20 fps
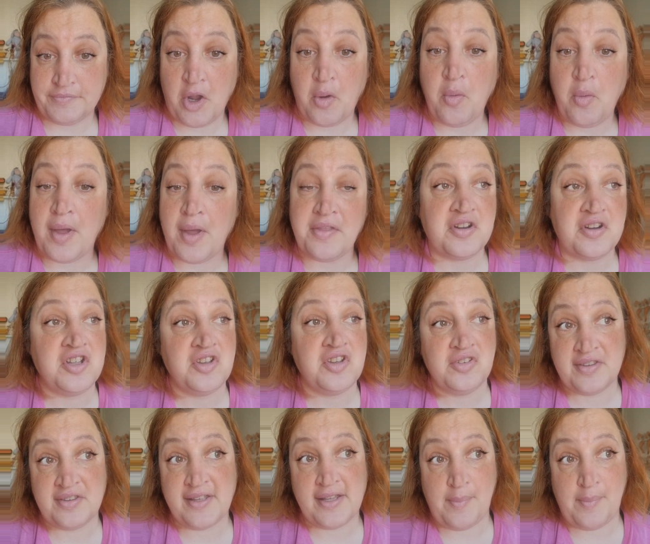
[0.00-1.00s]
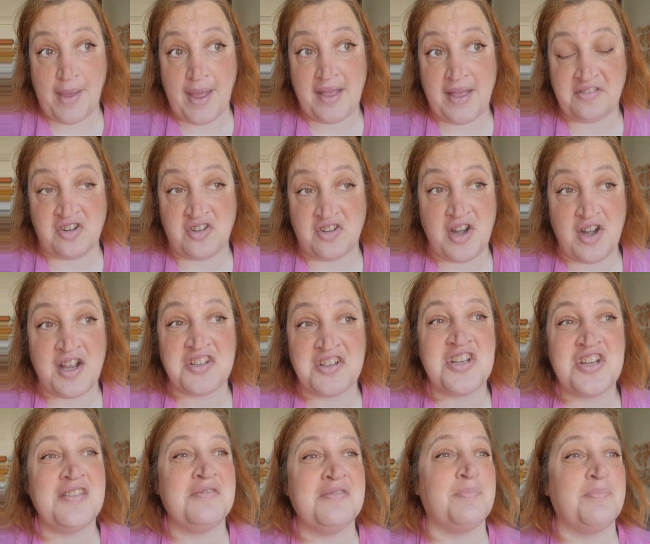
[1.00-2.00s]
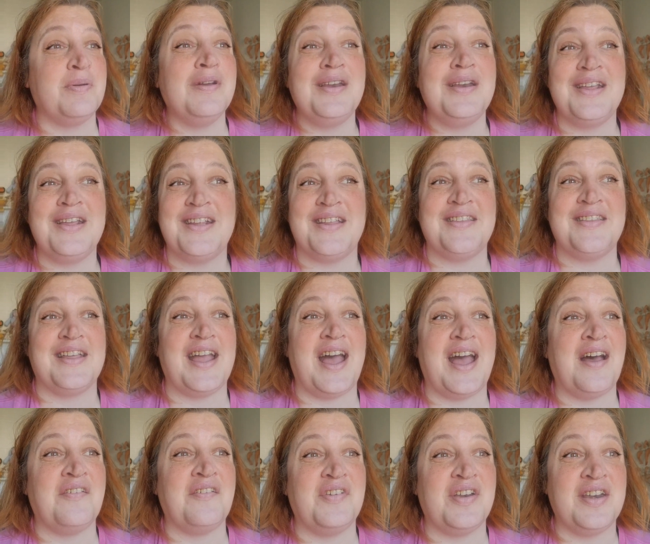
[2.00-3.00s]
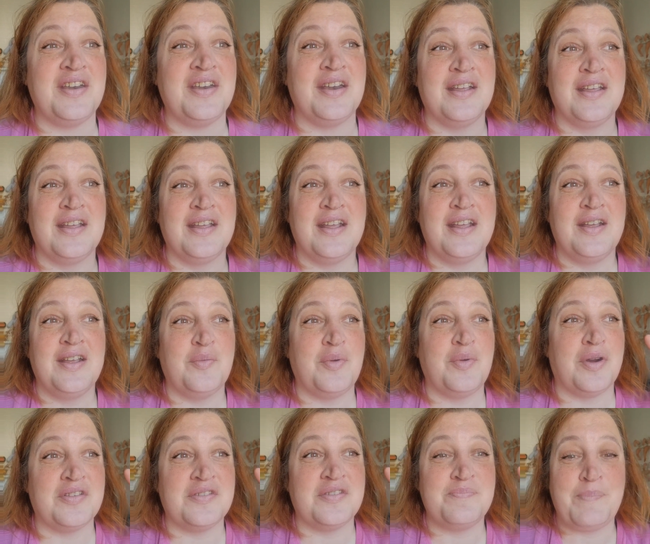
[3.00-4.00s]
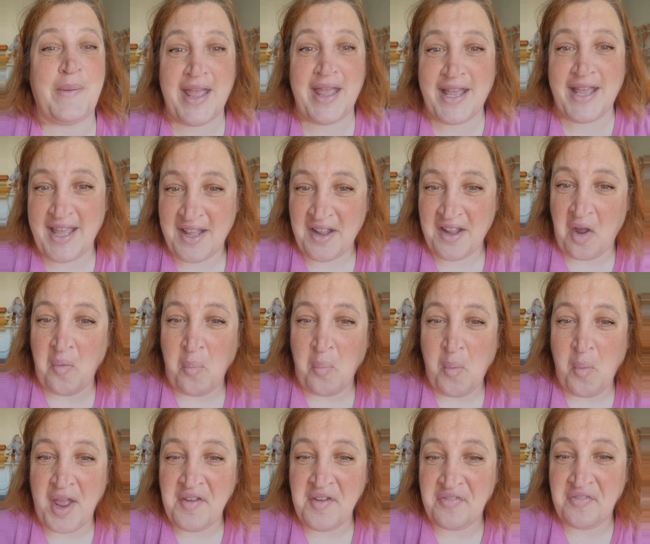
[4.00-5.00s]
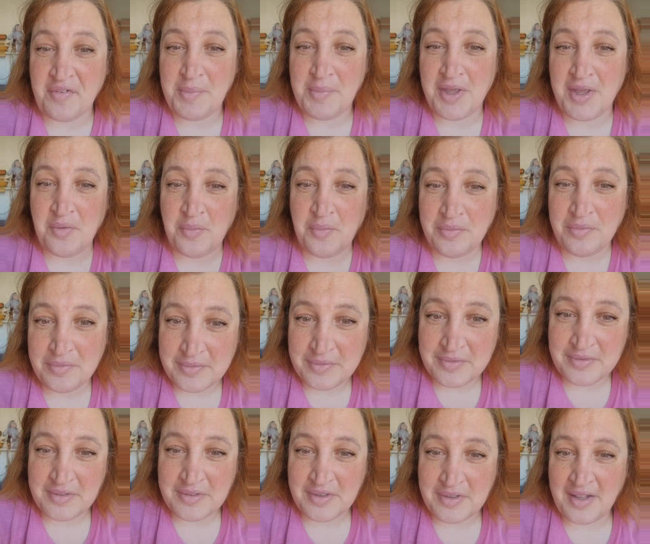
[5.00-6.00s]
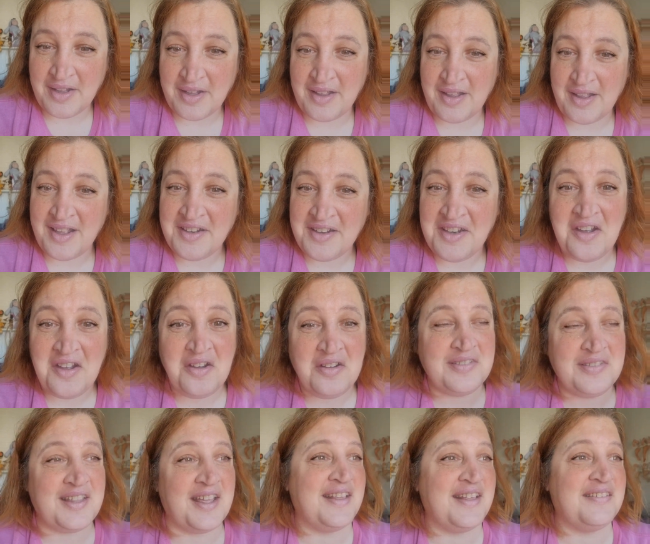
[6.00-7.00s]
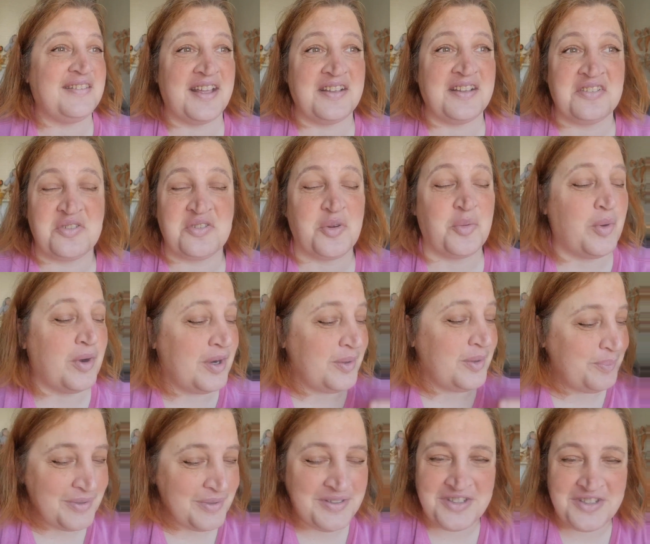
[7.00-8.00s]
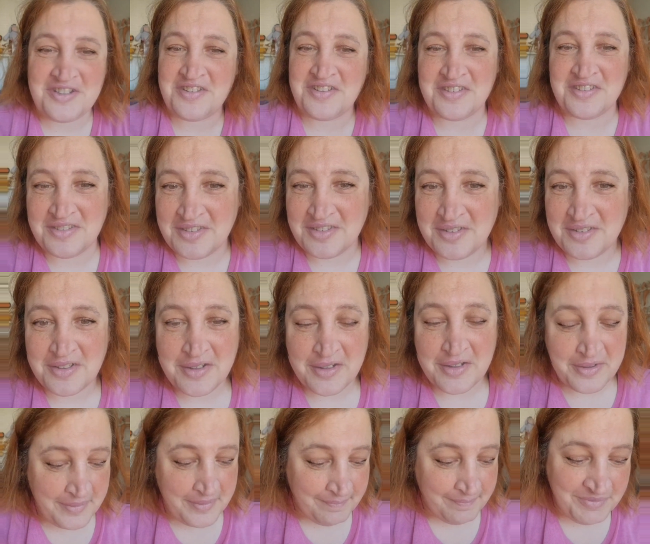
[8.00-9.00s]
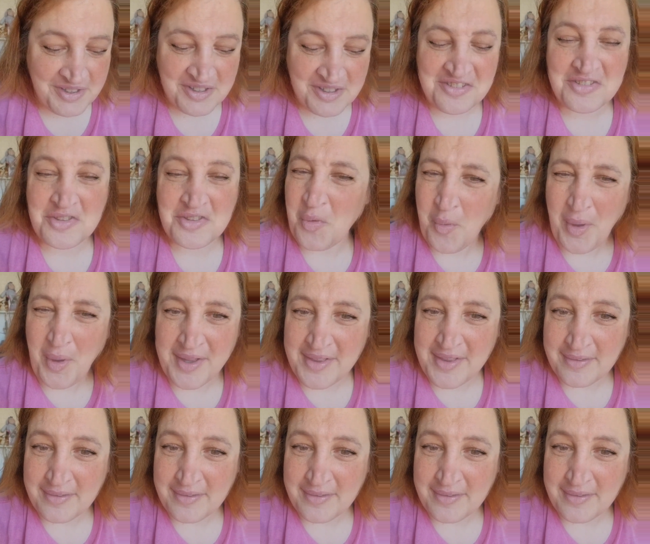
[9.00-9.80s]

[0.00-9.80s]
Whether you're using a mask or not, just put it in the oven where it's baking away from you. I know it takes extra work, but just do it.